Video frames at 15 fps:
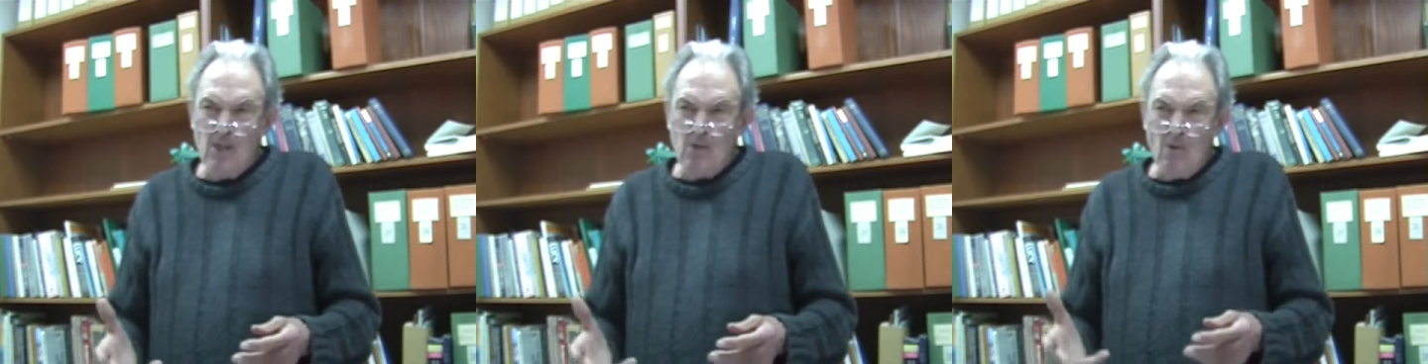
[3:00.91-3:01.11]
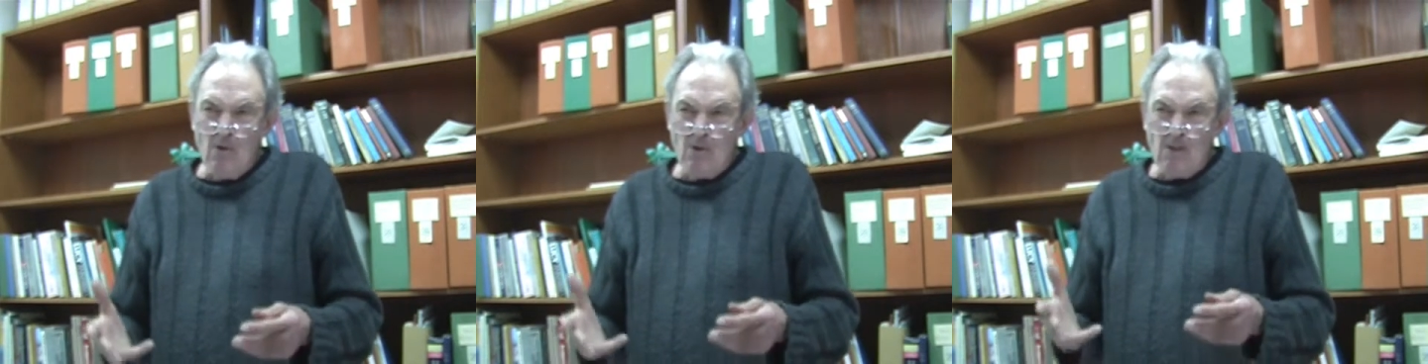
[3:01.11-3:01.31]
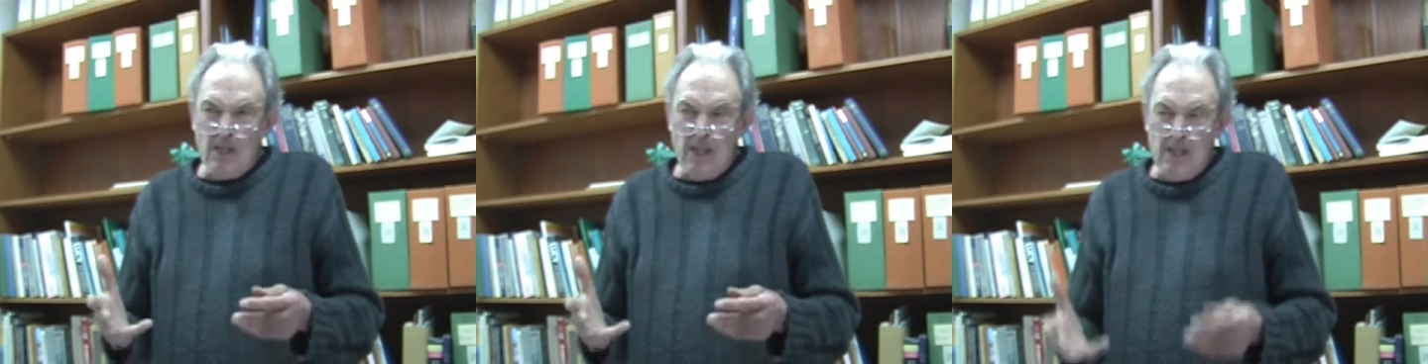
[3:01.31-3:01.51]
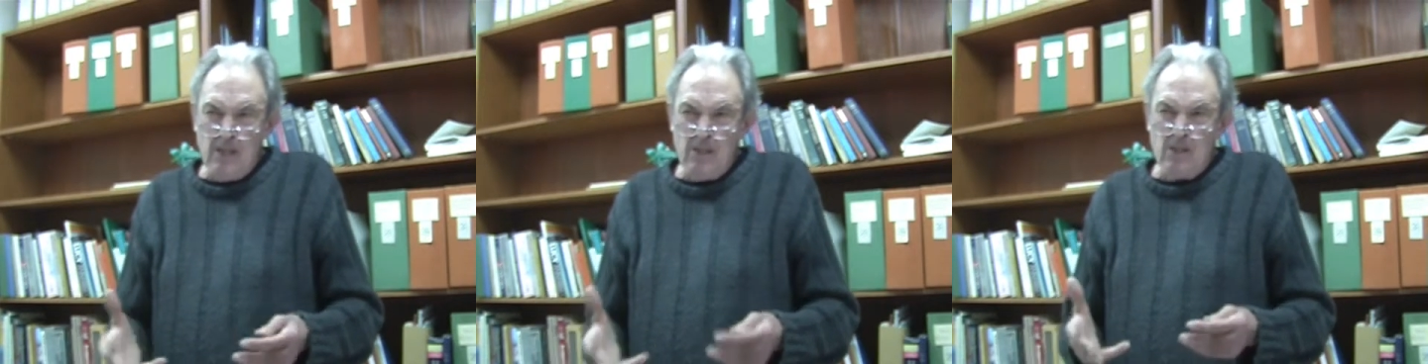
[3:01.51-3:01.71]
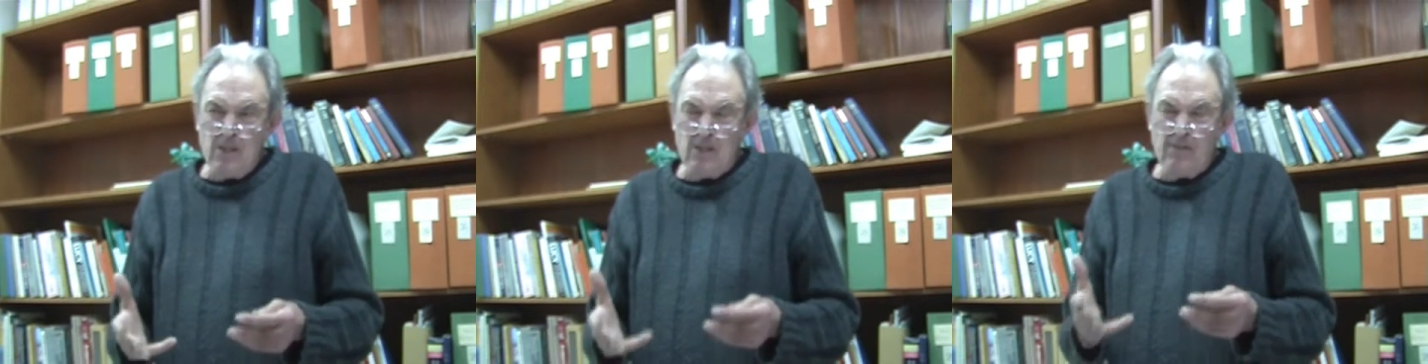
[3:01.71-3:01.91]
What
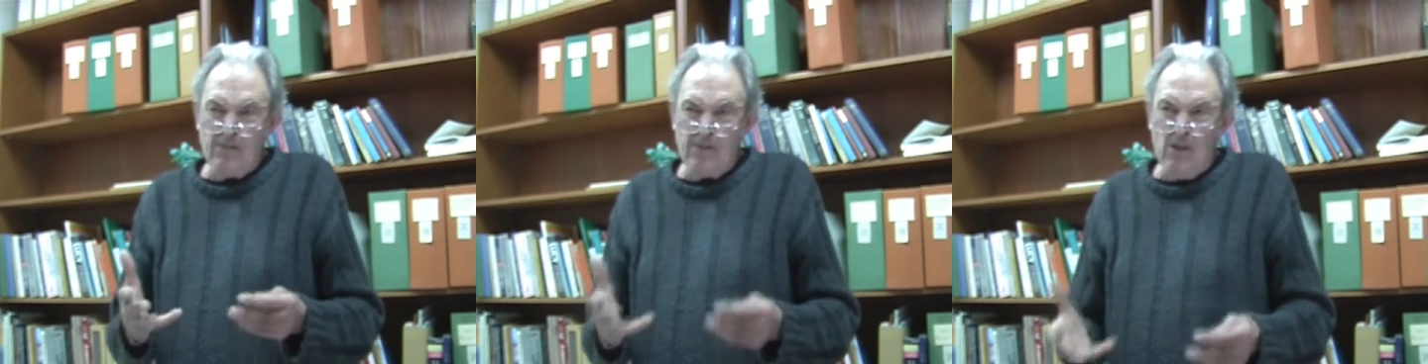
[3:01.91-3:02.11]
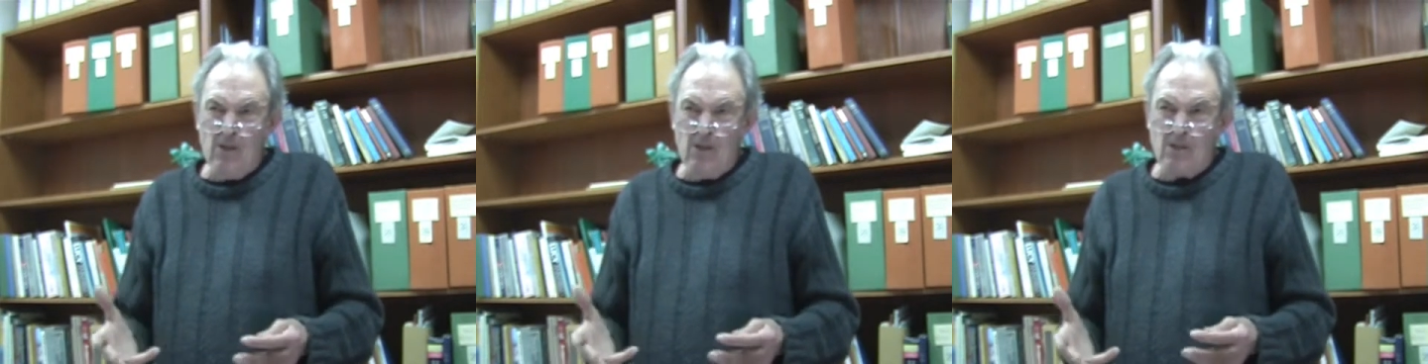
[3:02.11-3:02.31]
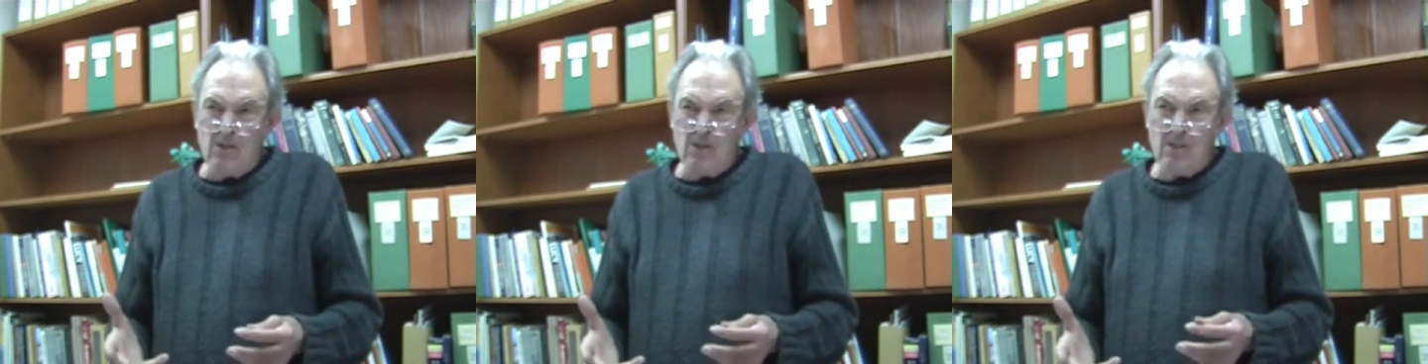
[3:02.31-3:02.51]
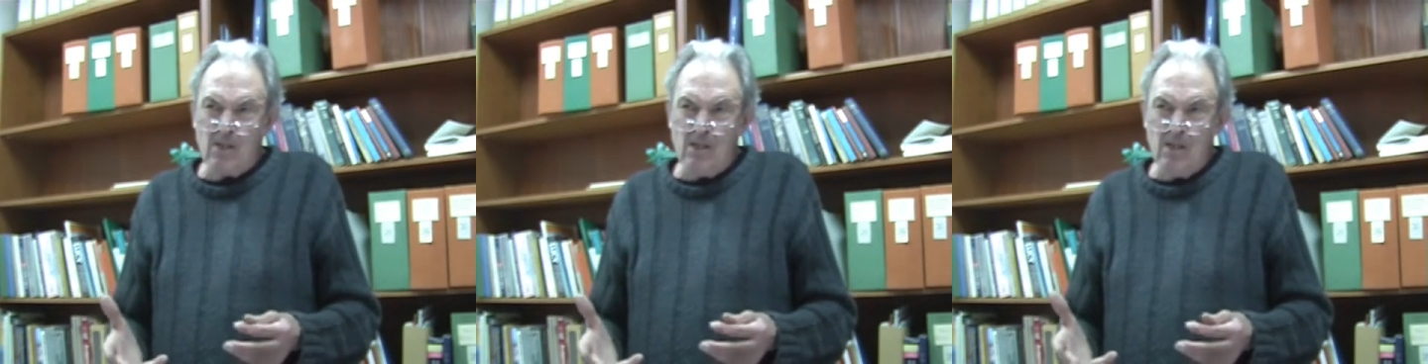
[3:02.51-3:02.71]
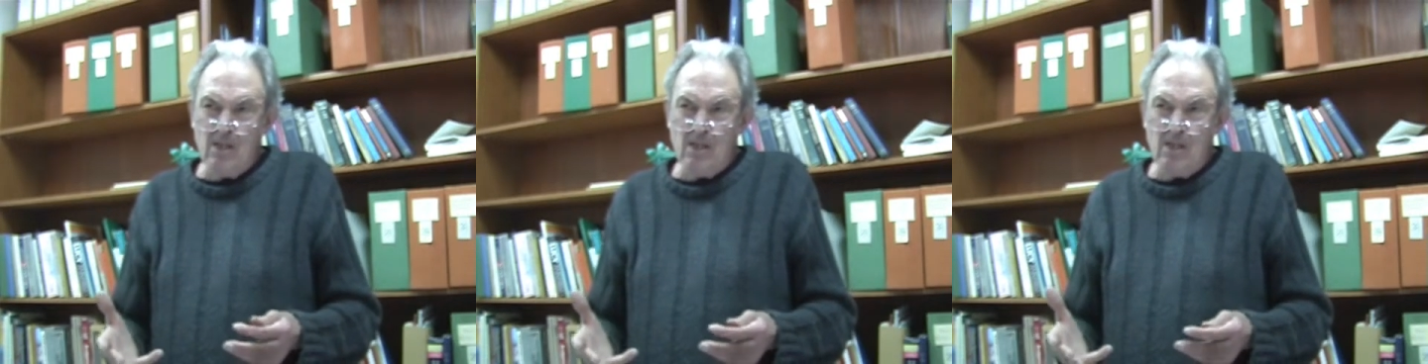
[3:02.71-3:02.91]
kills frogs
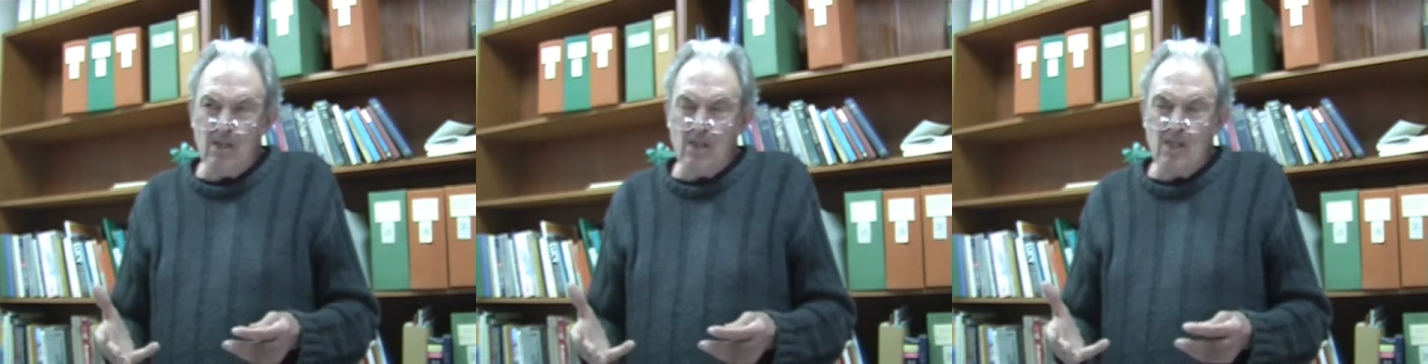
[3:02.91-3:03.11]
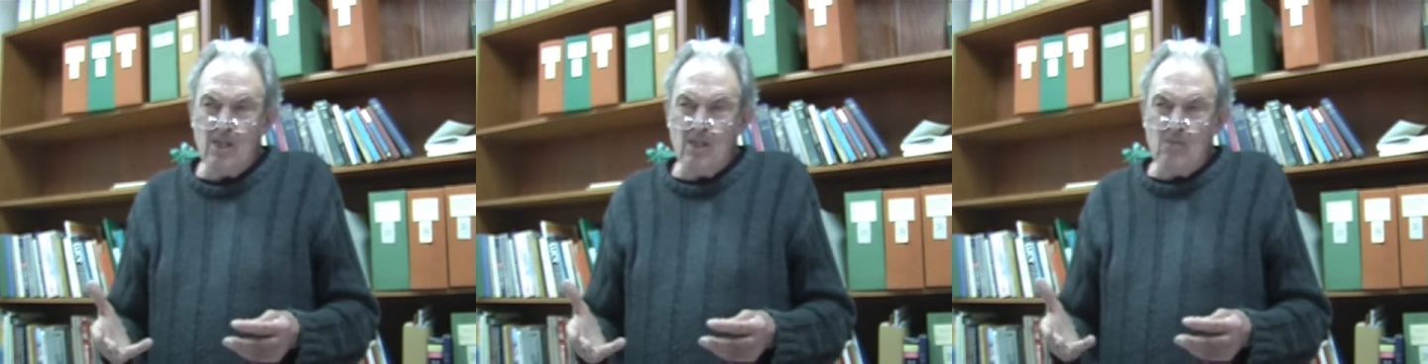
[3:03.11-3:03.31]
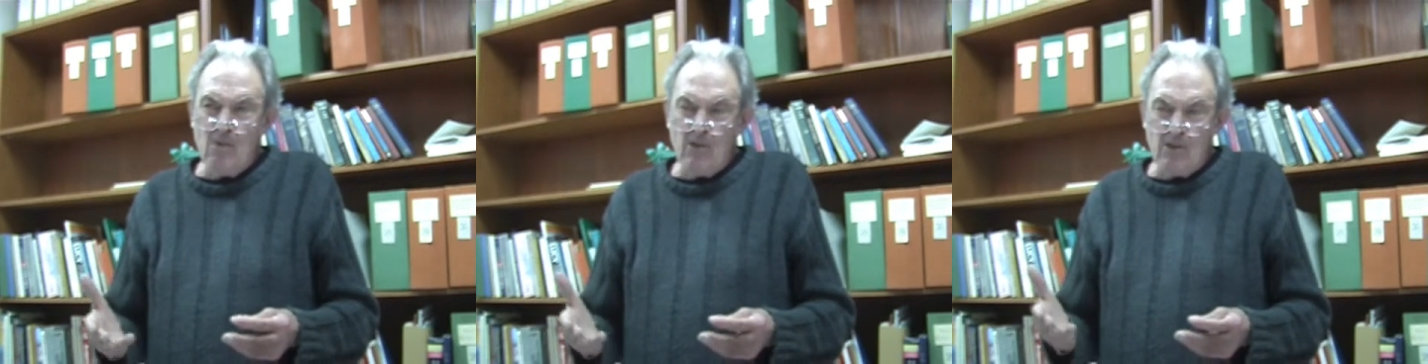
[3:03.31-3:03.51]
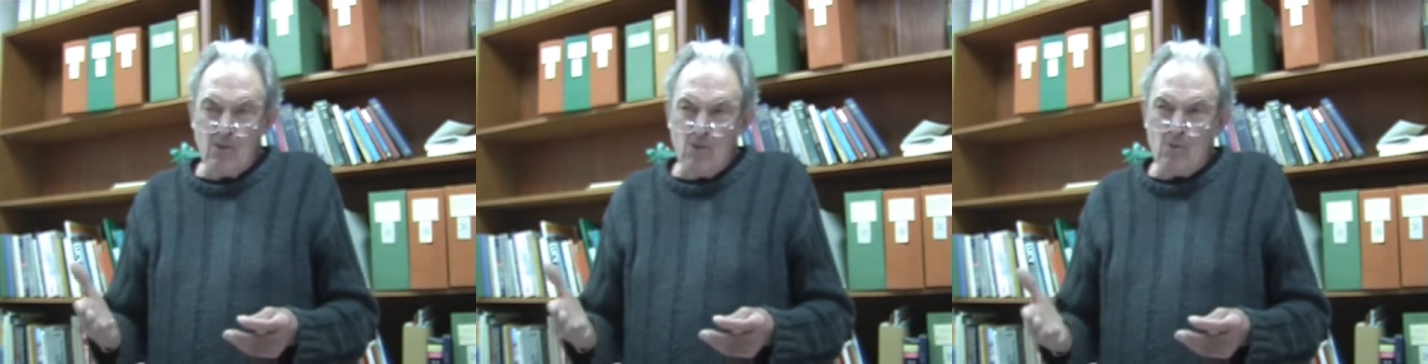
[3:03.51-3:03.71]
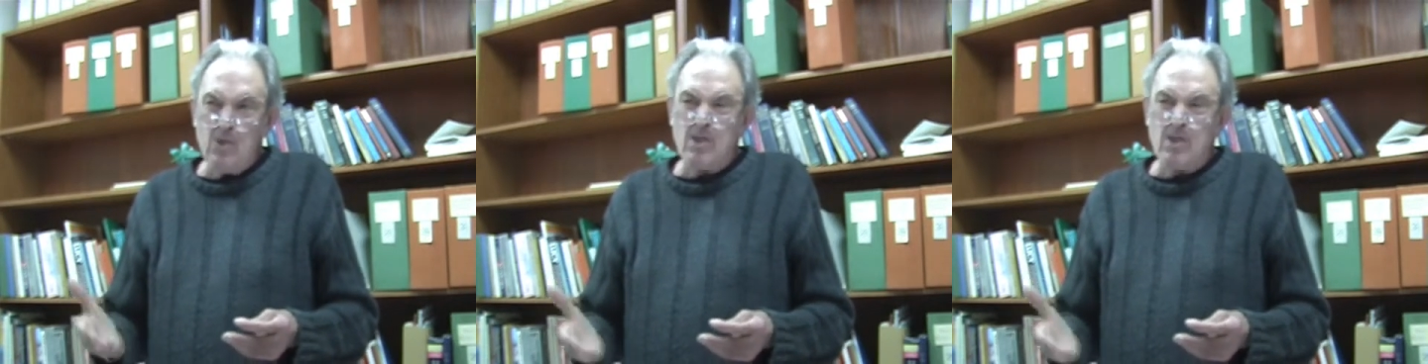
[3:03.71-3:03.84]
are what are called